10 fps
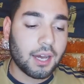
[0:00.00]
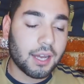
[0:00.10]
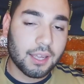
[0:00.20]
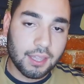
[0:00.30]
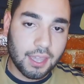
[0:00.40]

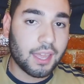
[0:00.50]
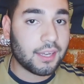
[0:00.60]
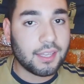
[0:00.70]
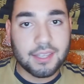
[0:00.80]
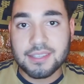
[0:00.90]
again,
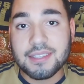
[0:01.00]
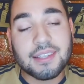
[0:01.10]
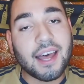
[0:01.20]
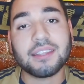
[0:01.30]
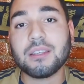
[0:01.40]
he is
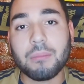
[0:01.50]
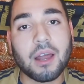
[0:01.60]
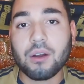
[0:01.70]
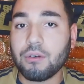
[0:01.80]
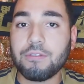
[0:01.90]
not the
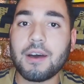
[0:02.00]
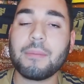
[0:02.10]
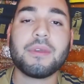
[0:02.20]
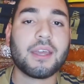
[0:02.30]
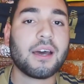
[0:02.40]
Marco
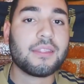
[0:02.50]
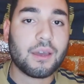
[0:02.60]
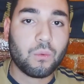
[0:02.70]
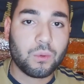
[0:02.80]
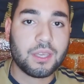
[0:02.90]
Fabian
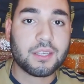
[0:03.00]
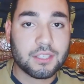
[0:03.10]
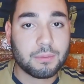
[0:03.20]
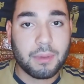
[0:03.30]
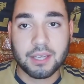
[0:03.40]
that we
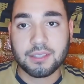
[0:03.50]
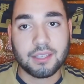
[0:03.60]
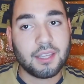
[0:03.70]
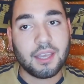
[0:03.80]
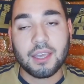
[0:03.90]

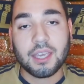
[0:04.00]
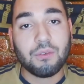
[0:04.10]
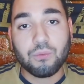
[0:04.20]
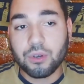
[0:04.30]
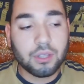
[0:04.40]
expected. He
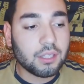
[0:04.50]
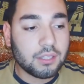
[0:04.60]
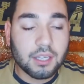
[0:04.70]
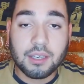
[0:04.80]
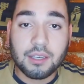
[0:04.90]
really
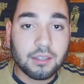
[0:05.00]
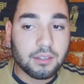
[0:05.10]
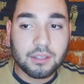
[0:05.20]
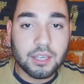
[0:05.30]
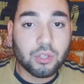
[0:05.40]
didn't
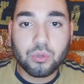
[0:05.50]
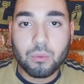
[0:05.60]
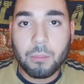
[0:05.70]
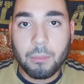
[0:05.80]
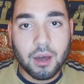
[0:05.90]

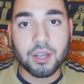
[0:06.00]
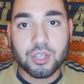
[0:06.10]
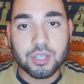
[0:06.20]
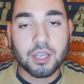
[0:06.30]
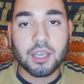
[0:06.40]
do
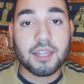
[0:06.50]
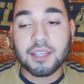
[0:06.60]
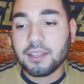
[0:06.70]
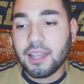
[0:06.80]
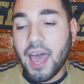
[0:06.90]
much. And
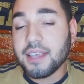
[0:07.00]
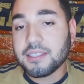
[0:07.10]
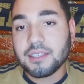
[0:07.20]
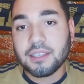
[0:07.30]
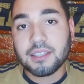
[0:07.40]
the
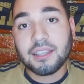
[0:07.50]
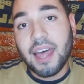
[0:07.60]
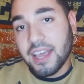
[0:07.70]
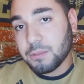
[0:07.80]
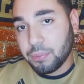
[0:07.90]

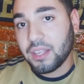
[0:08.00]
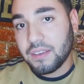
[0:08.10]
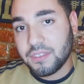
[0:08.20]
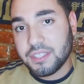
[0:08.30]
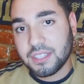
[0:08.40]
last play
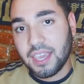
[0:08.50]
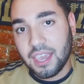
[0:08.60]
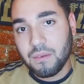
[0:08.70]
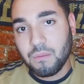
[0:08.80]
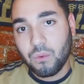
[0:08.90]
of this
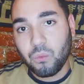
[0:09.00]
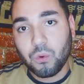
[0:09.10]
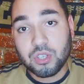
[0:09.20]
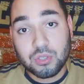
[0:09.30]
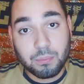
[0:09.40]
game
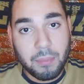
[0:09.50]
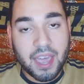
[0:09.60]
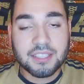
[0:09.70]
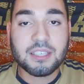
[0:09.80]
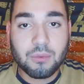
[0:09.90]
was
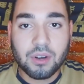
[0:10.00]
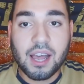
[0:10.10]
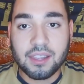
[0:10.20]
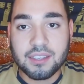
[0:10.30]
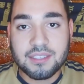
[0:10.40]
Maxi
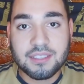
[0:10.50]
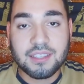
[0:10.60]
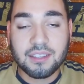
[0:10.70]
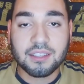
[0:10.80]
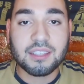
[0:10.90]
Morales
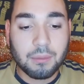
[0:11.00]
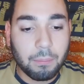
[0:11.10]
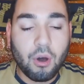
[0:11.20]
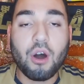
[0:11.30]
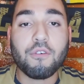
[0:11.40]
stealing the
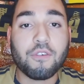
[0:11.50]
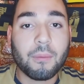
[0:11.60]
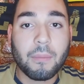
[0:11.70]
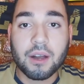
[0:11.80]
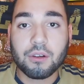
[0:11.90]
ball
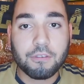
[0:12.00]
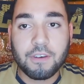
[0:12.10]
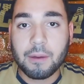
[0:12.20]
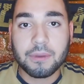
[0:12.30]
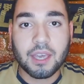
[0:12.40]
from Marco
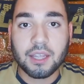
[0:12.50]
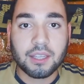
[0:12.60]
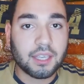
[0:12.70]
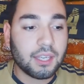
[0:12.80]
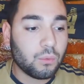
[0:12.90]
Fabian
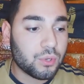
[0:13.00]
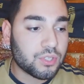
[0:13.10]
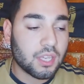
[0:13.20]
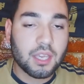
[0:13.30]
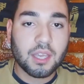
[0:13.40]
like he
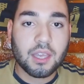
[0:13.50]
was